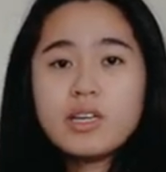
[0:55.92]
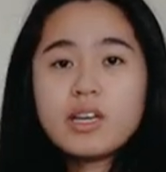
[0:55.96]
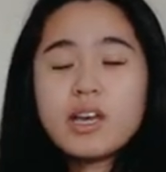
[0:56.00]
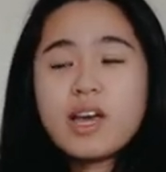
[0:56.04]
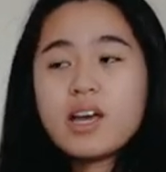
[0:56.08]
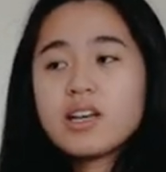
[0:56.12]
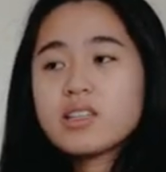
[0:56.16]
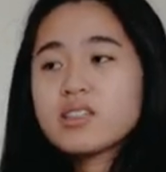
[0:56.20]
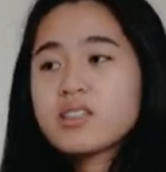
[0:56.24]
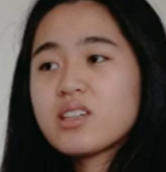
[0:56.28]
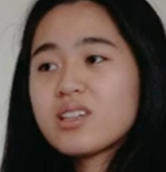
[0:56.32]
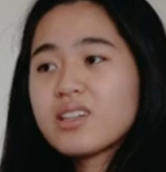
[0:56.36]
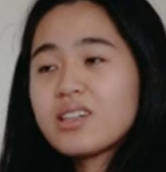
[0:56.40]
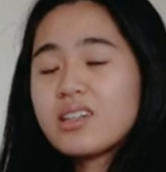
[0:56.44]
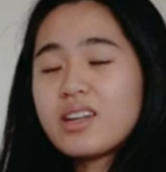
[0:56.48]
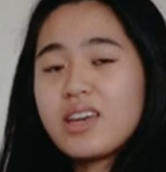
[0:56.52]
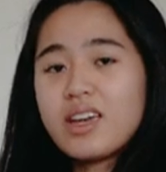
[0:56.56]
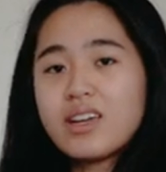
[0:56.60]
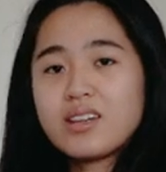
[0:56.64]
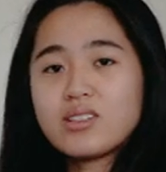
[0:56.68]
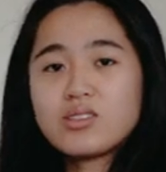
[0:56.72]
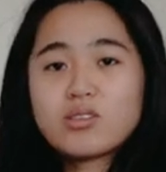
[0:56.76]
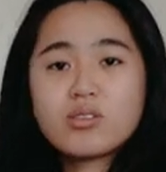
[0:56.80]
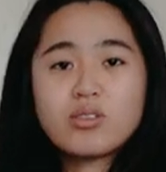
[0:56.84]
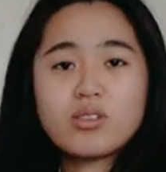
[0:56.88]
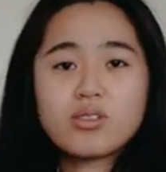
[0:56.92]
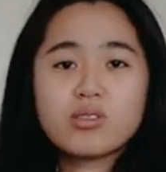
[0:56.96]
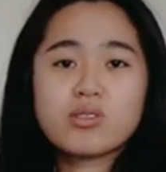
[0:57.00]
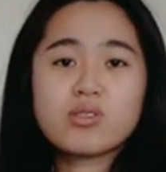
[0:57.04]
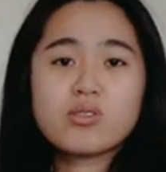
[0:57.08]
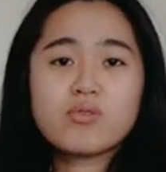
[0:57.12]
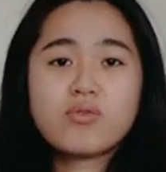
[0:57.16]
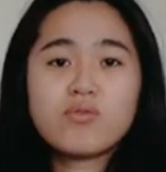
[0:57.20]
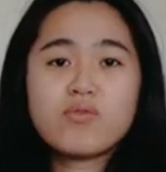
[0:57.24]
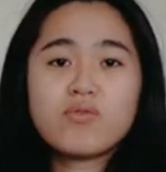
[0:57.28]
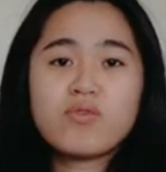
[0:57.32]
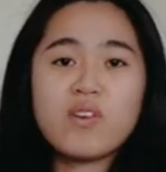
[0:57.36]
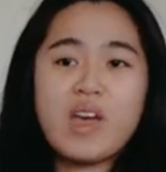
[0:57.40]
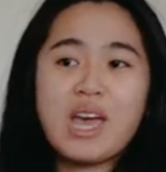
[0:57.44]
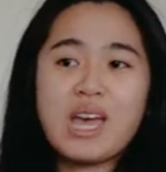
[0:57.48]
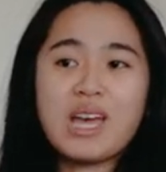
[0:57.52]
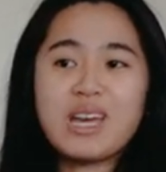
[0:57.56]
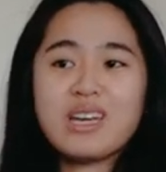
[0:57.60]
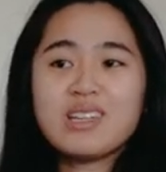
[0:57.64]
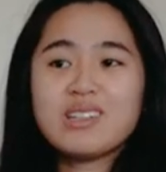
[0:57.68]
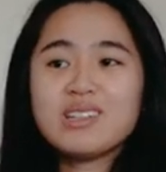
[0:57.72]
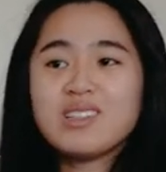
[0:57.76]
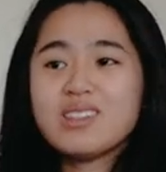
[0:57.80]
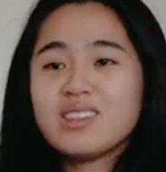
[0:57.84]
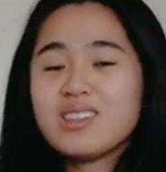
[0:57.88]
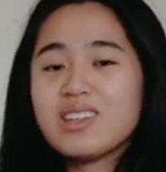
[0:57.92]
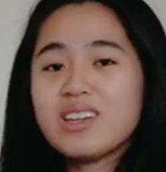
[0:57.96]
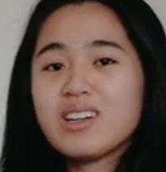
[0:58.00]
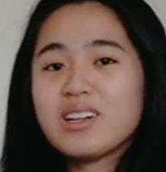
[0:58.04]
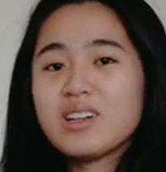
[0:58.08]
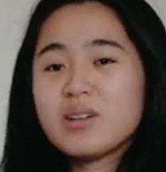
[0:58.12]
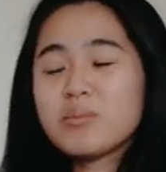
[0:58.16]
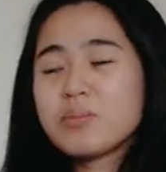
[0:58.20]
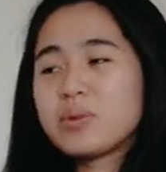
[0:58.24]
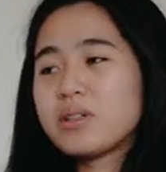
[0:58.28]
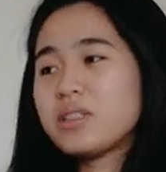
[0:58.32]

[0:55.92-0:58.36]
It has like an exhaust fan in there,